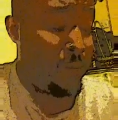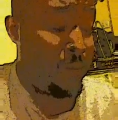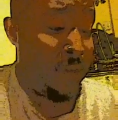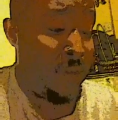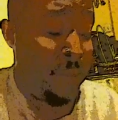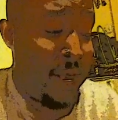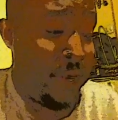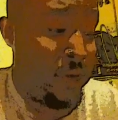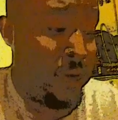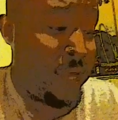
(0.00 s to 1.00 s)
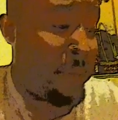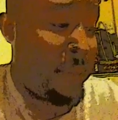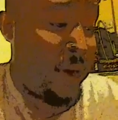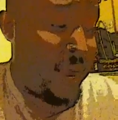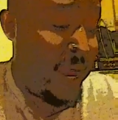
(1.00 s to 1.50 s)
Everybody knows that
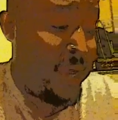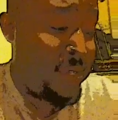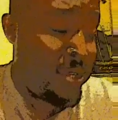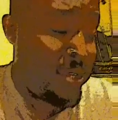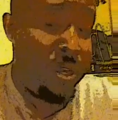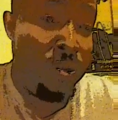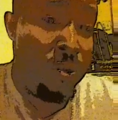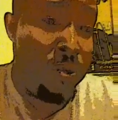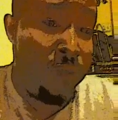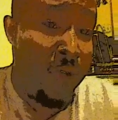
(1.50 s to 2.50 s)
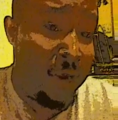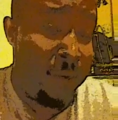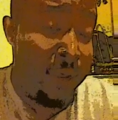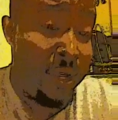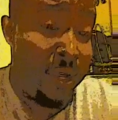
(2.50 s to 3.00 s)
Marquez has a huge
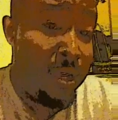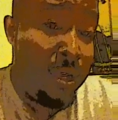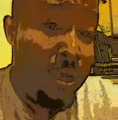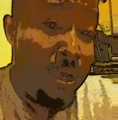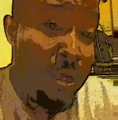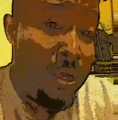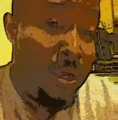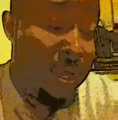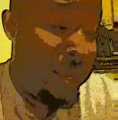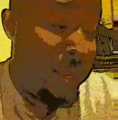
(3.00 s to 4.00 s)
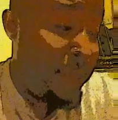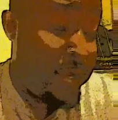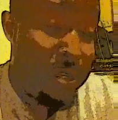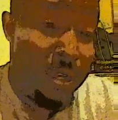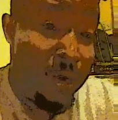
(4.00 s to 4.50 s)
following in
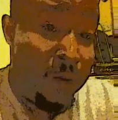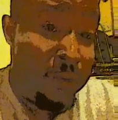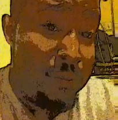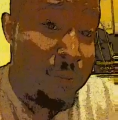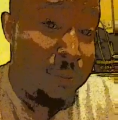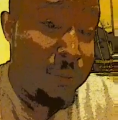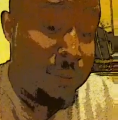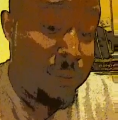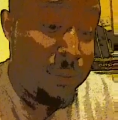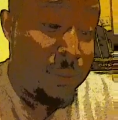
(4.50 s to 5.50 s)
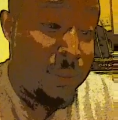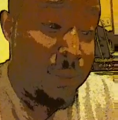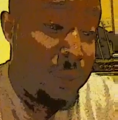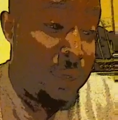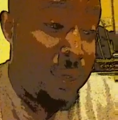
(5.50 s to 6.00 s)
Mexico.
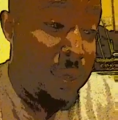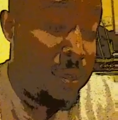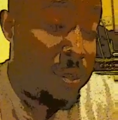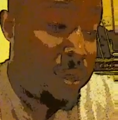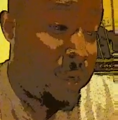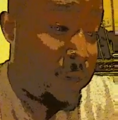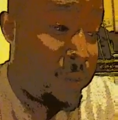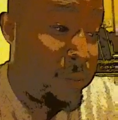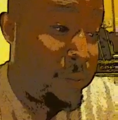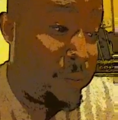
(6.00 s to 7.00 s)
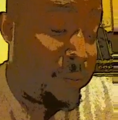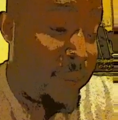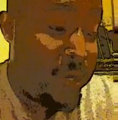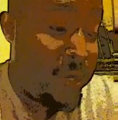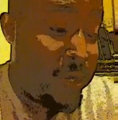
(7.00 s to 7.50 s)
So
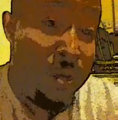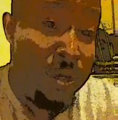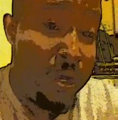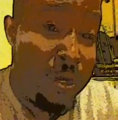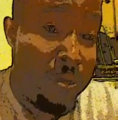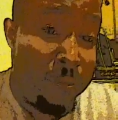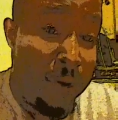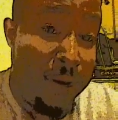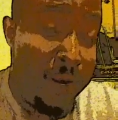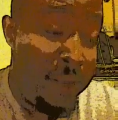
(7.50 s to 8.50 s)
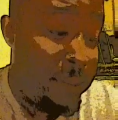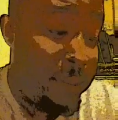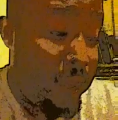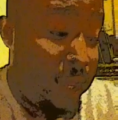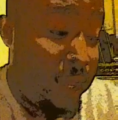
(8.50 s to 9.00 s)
Mexico is going to support him.
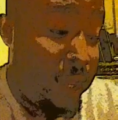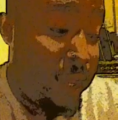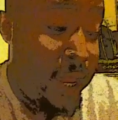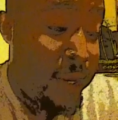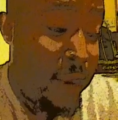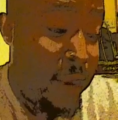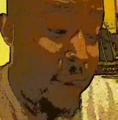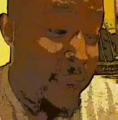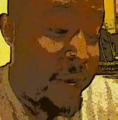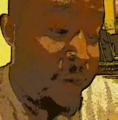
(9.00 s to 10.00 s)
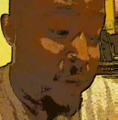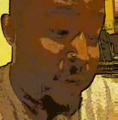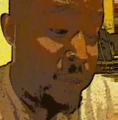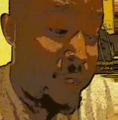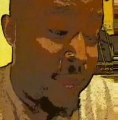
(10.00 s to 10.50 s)
And everybody
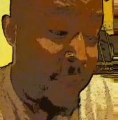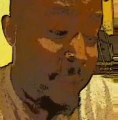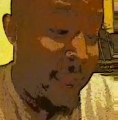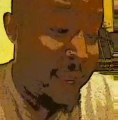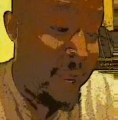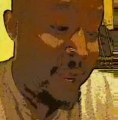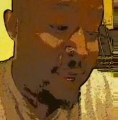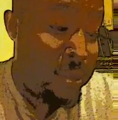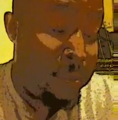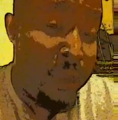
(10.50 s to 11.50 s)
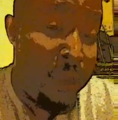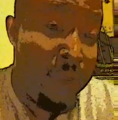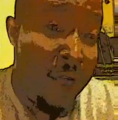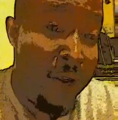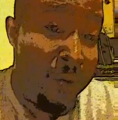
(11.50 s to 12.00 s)
knows that Pacquiao has a big
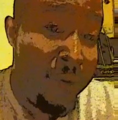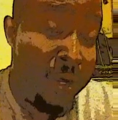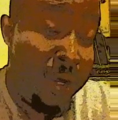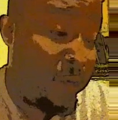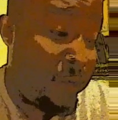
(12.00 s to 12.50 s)
following in the